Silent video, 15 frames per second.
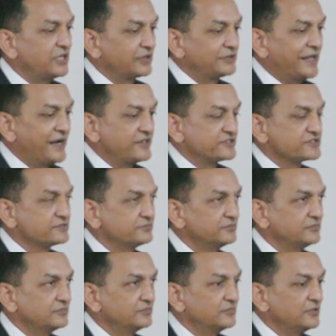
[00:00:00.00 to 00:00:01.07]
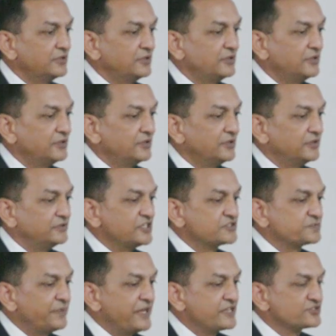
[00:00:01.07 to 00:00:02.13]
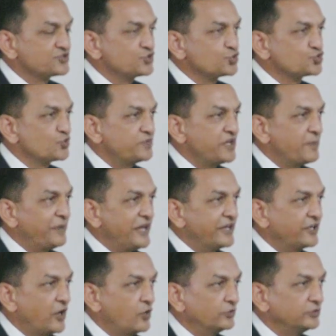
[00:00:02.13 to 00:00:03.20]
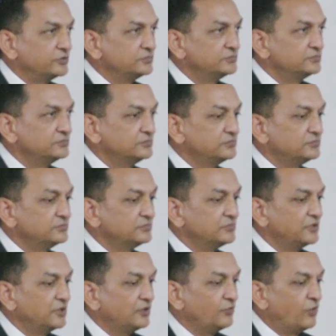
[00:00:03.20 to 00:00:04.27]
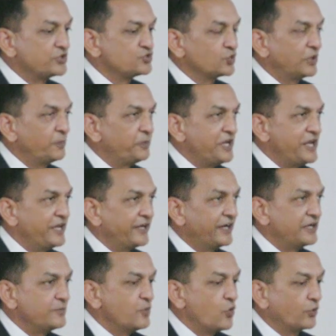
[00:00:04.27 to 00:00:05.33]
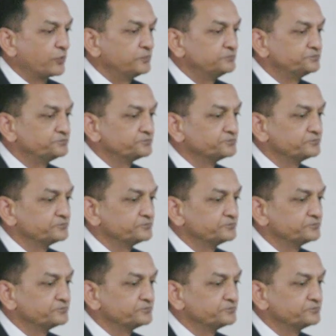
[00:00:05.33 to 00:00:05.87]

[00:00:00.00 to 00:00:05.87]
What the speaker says: their lands. This place used to be a playground. What you can play here anymore.